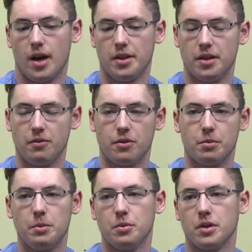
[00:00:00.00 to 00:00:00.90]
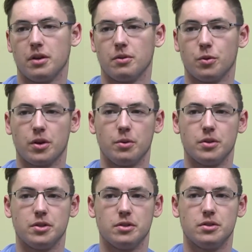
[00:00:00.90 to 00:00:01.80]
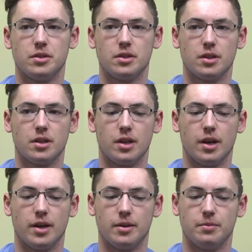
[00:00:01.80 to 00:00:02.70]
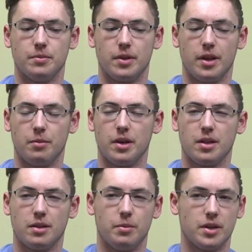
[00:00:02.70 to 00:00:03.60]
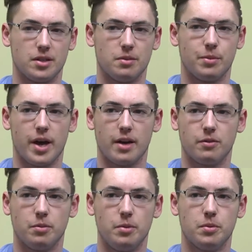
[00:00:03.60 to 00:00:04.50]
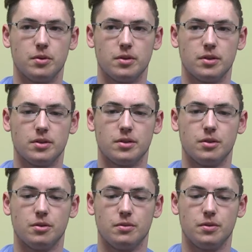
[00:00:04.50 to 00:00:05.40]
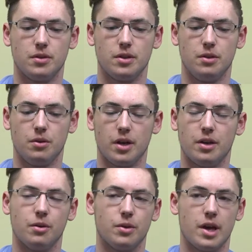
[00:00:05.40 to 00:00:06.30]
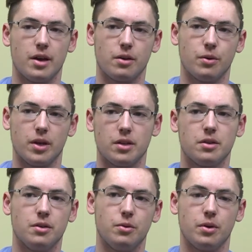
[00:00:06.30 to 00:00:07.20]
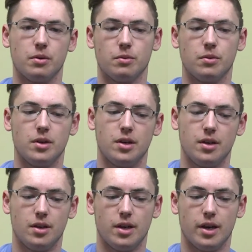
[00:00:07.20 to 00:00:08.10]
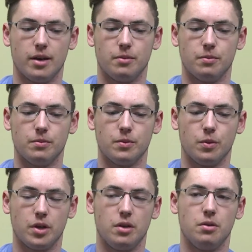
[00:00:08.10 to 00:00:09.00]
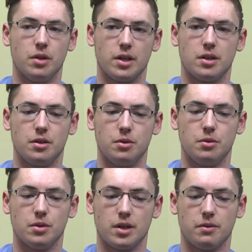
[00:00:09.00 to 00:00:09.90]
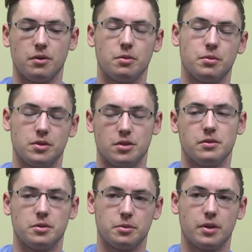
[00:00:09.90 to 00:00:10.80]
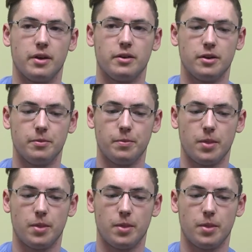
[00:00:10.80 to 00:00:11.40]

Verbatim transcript: I think for the people that are working with children, um, they make the biggest impact for people. So if you kind of know that going into doing um, what you'd like to do, like if you're a service provider,